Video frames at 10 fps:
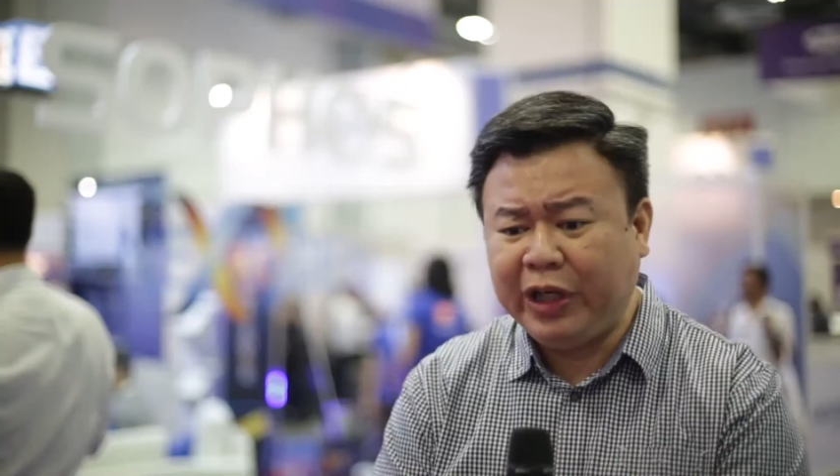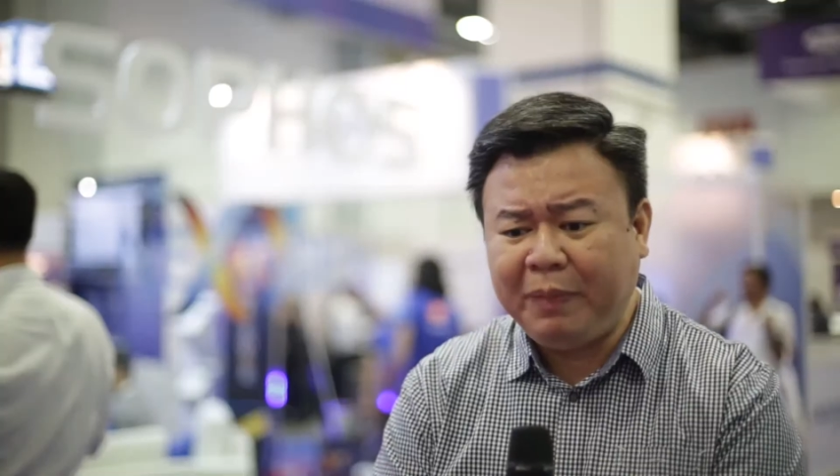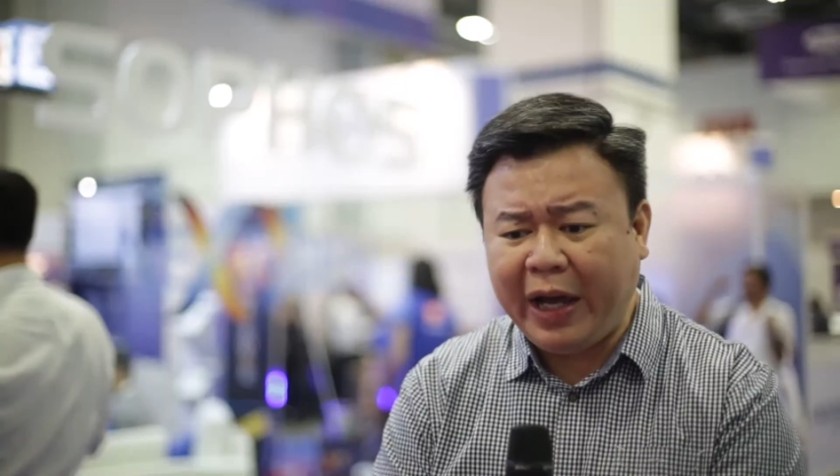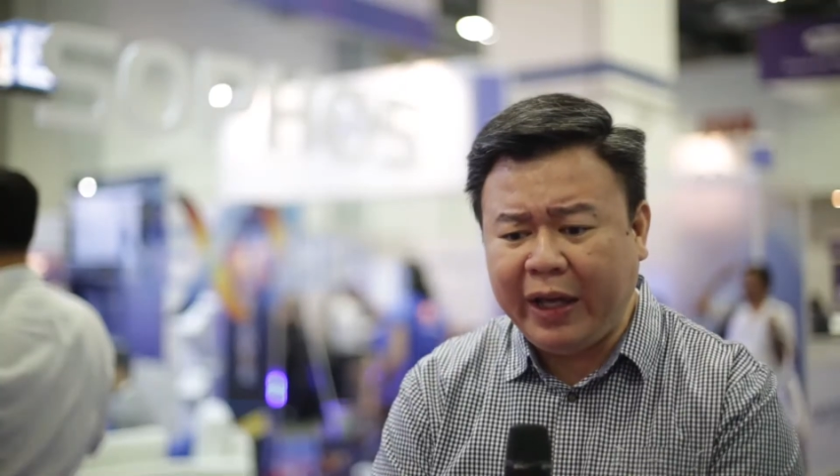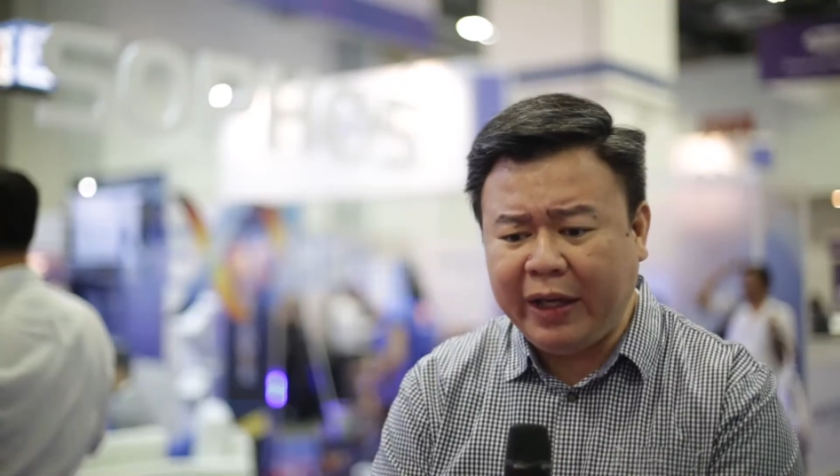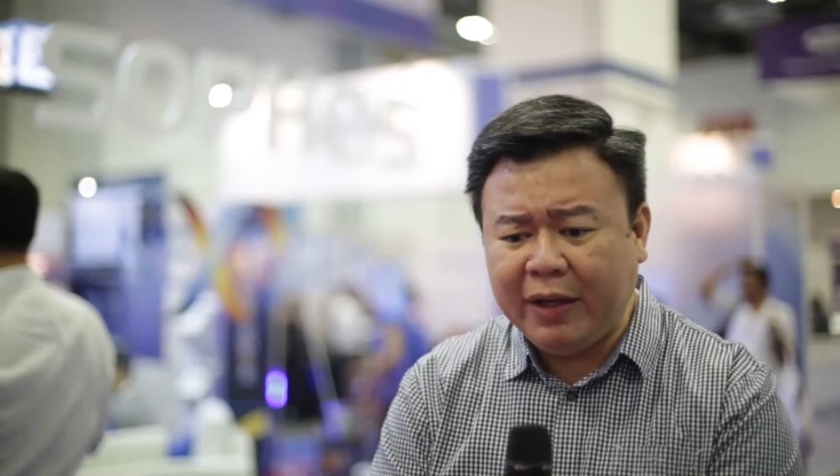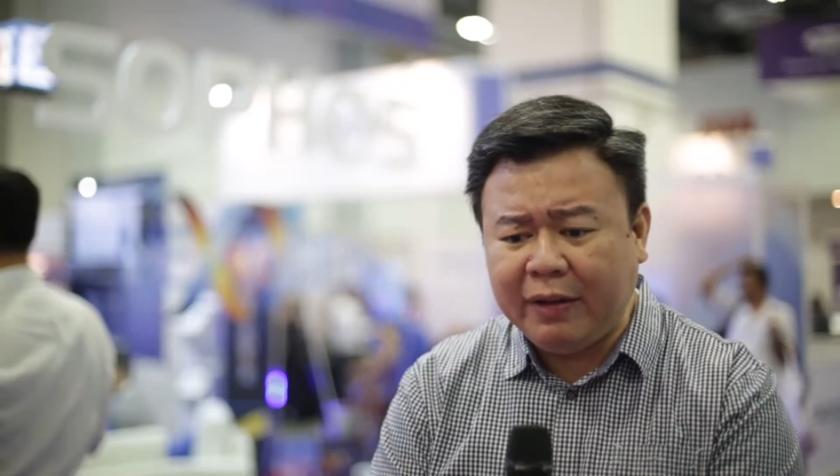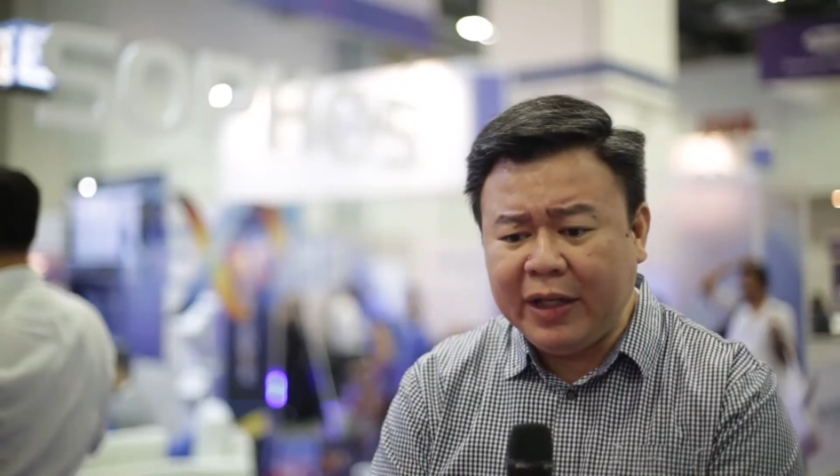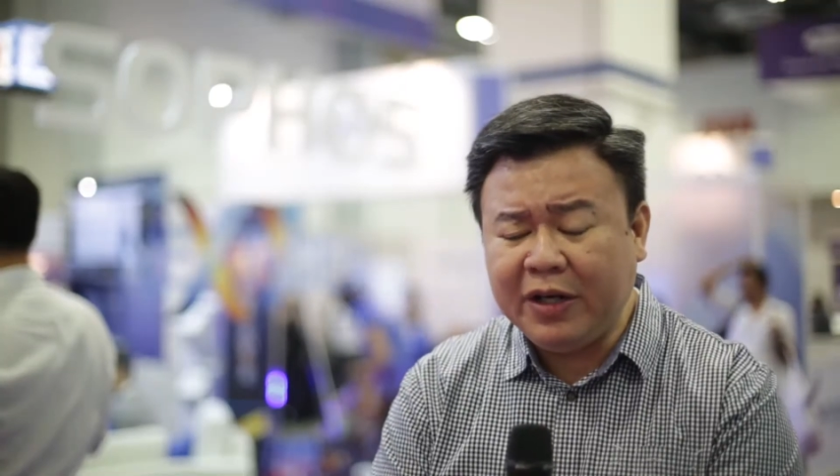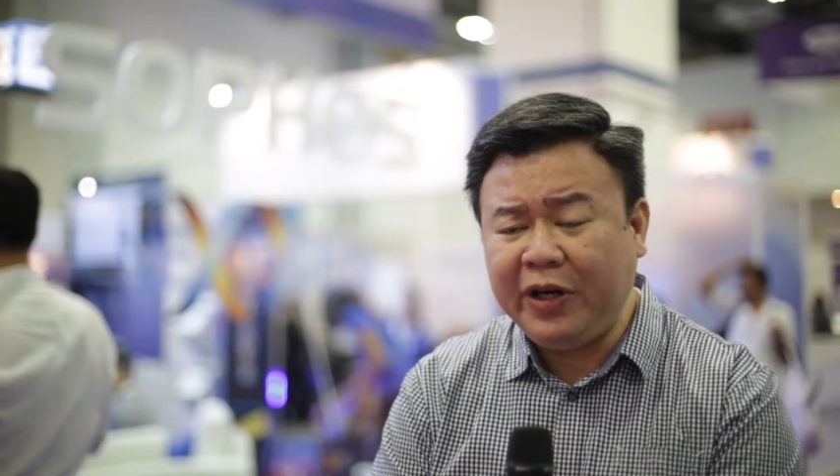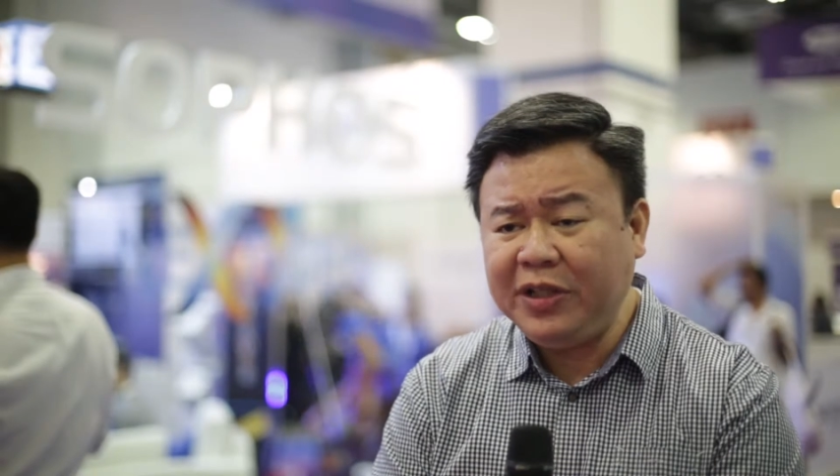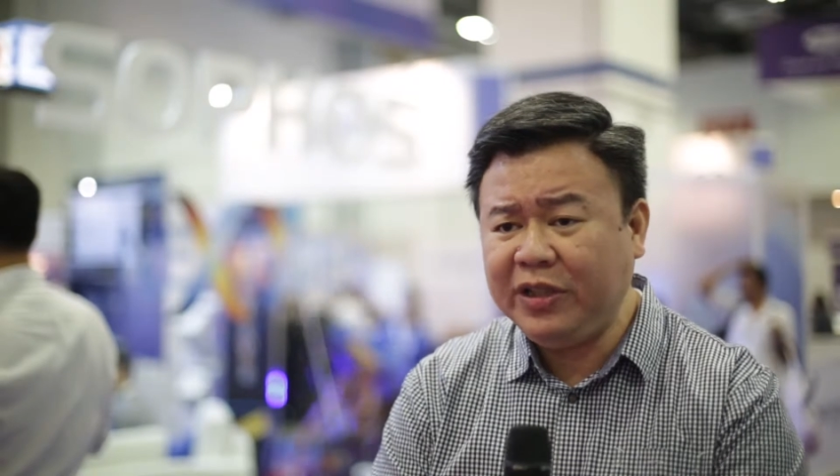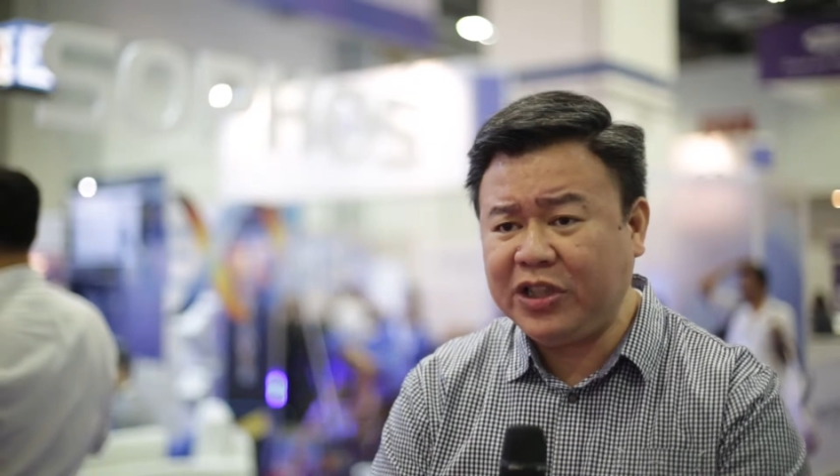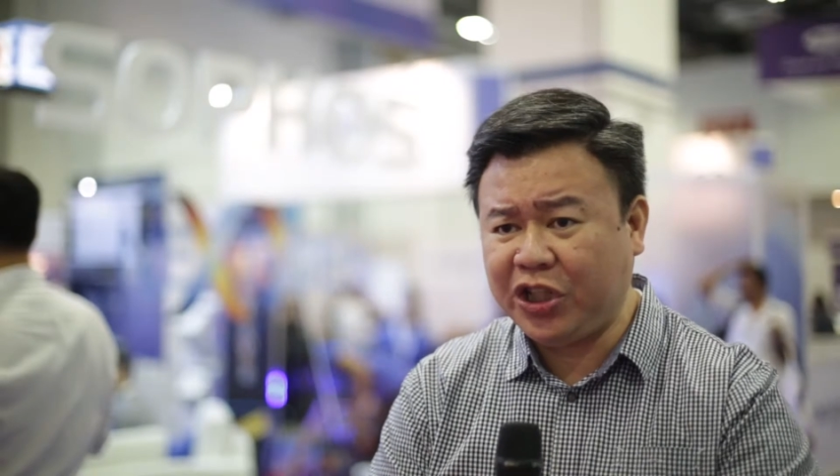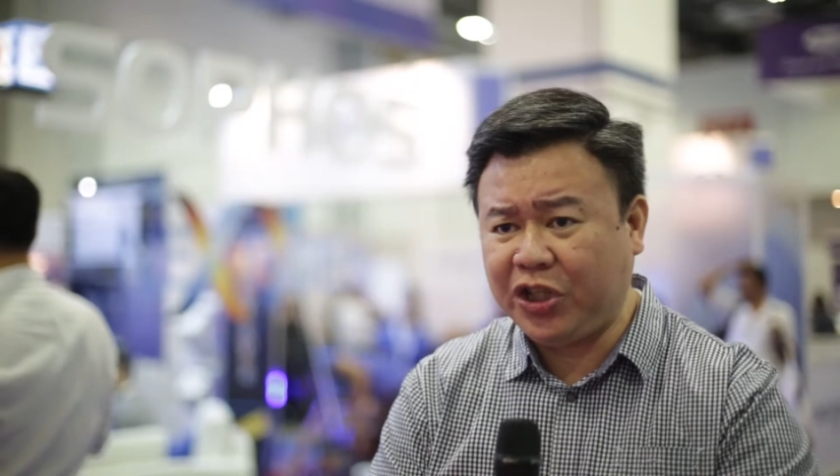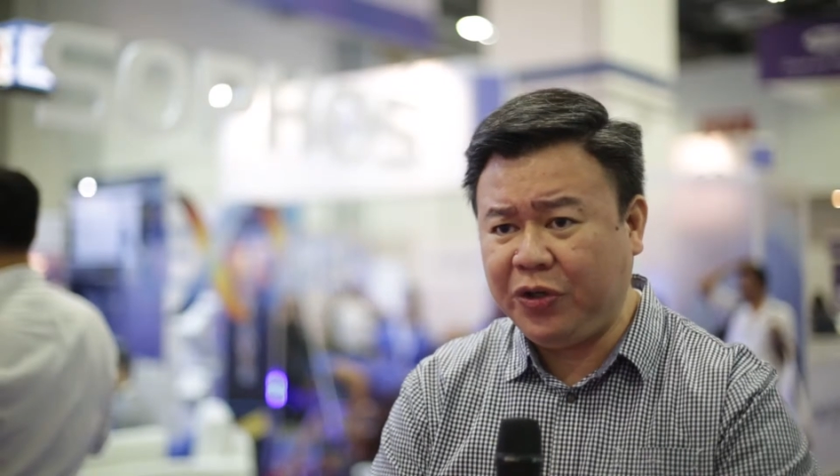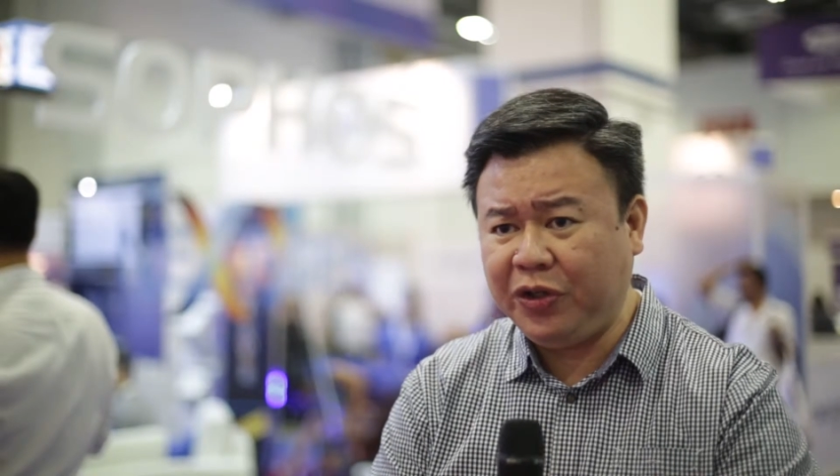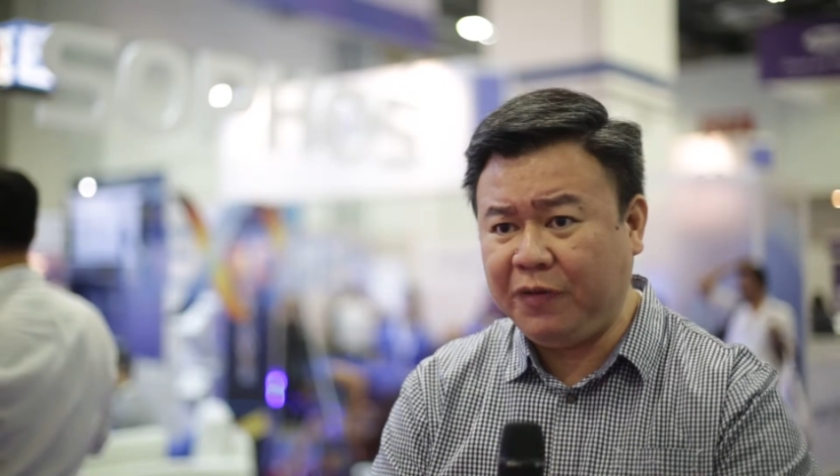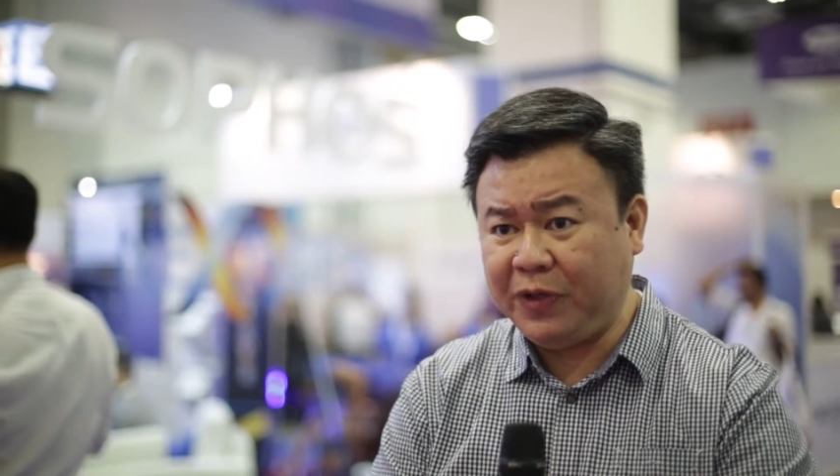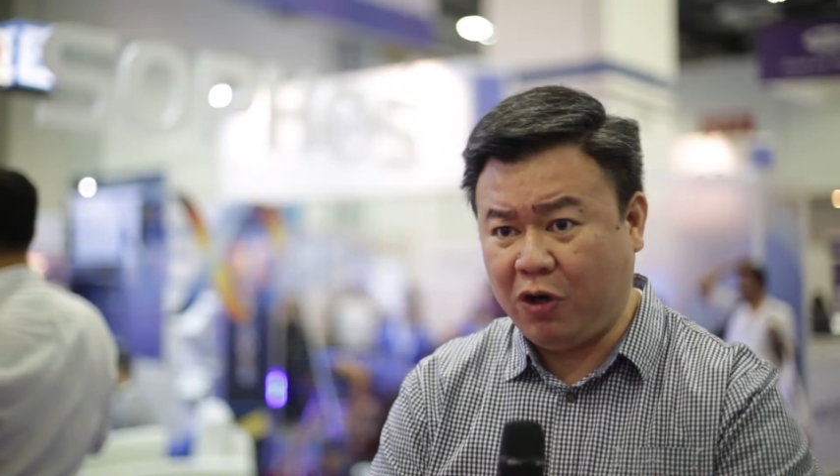thereby increasing the security of